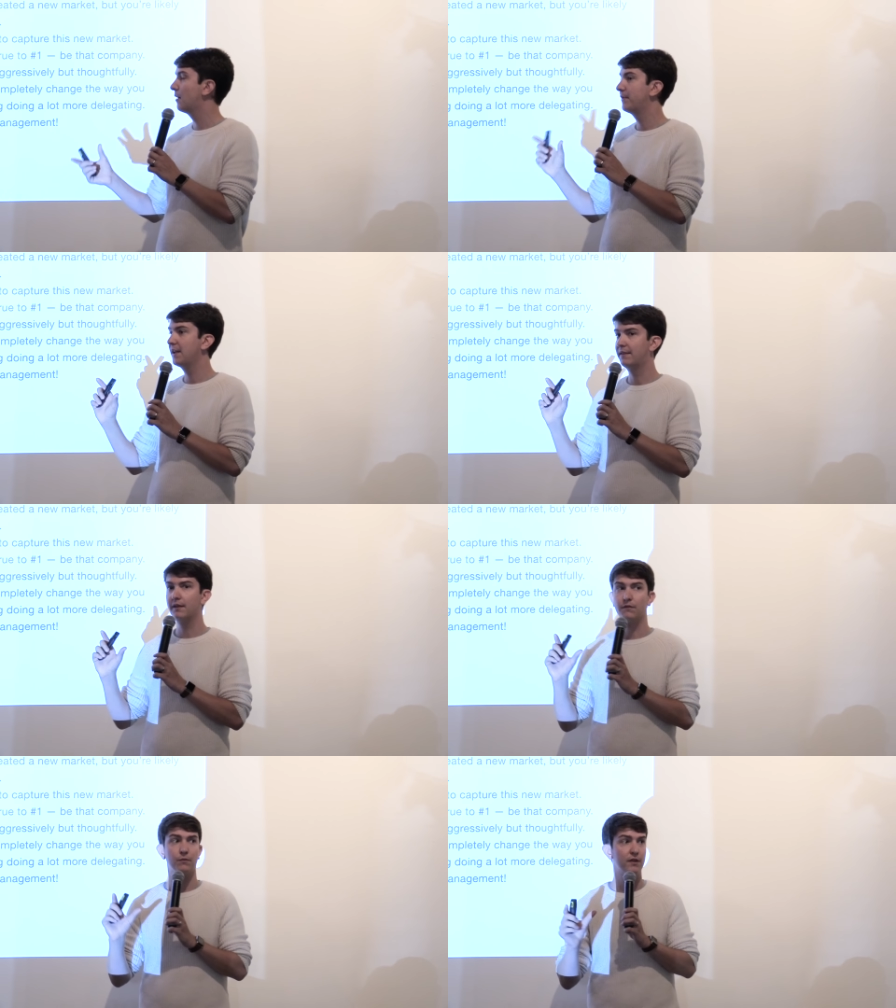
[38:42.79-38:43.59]
a company I
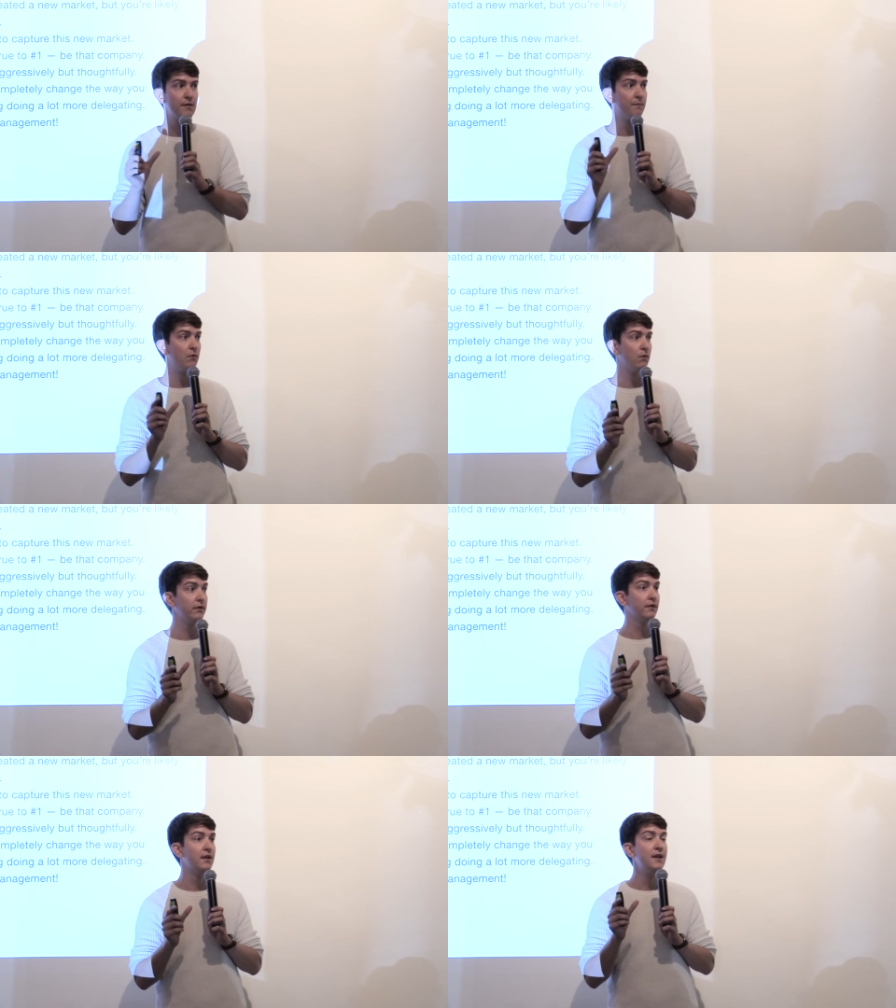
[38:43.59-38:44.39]
think it's really
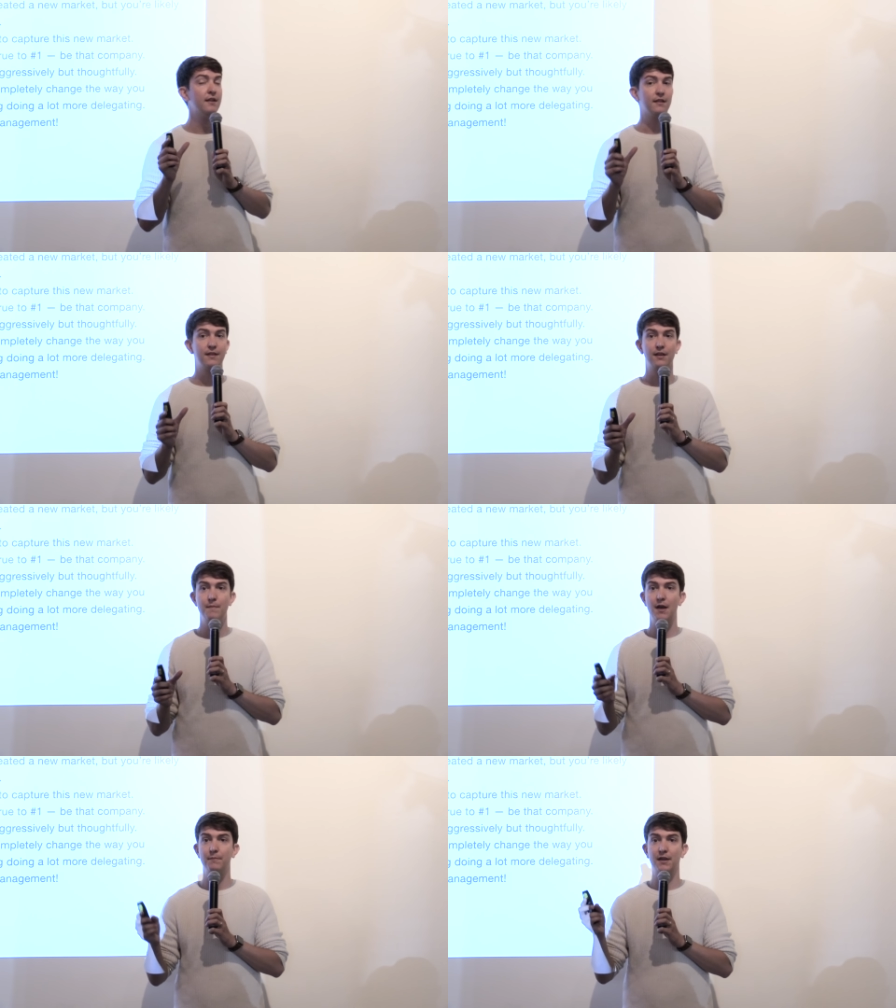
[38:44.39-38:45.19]
important to think about,